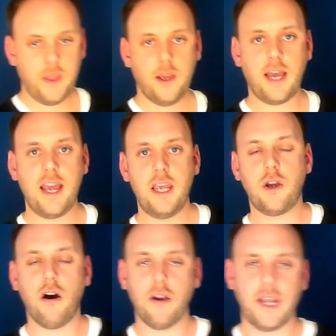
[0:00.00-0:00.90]
Okay, you
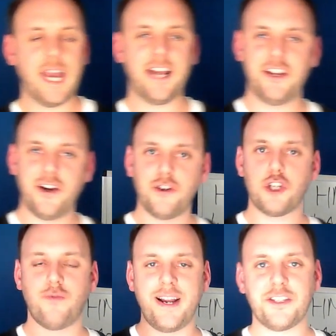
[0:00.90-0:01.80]
can't just
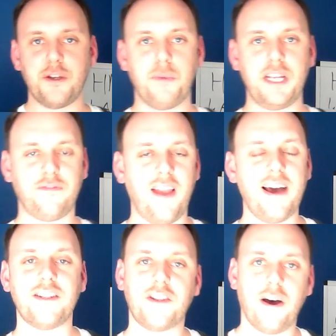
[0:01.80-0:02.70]
rent somebody's flat
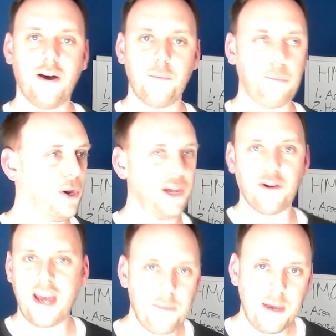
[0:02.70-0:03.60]
and start putting it on
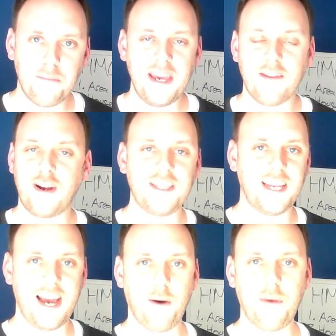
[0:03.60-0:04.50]
Airbnb and renting it
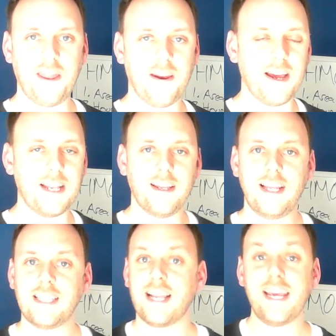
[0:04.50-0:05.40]
out by the night.
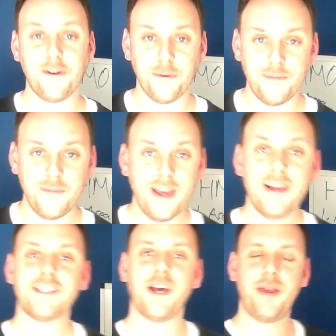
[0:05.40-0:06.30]
It's illegal.
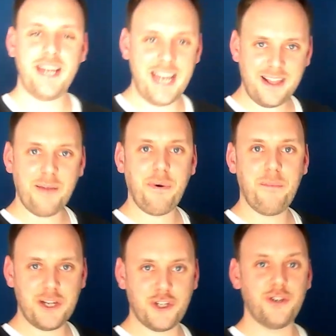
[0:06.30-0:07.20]
So we need their
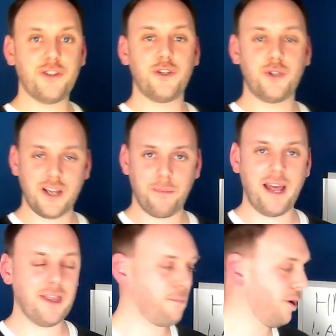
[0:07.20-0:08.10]
permission to
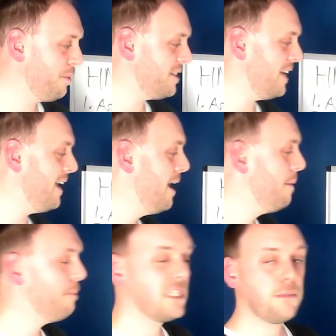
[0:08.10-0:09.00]
sublet the property,
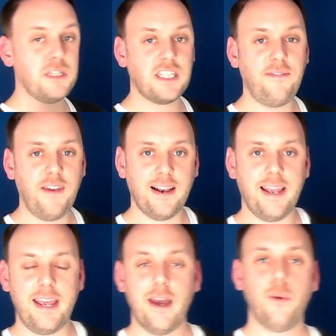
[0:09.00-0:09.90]
but
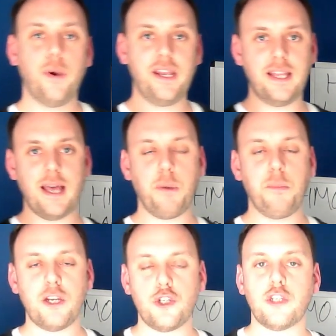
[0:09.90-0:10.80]
specifically, we need their
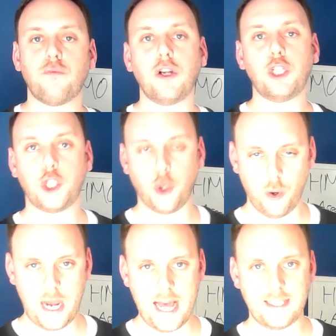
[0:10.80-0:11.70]
permission to run short
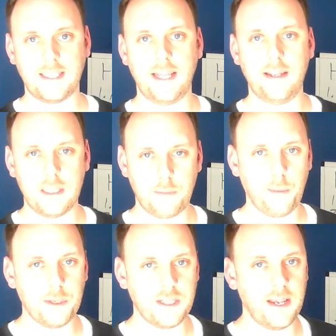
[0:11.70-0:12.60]
lets in this
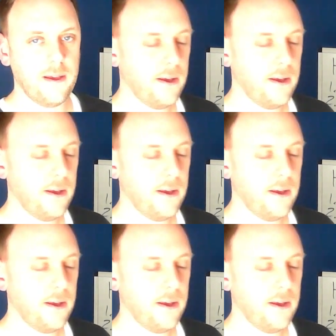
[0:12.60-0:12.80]
property.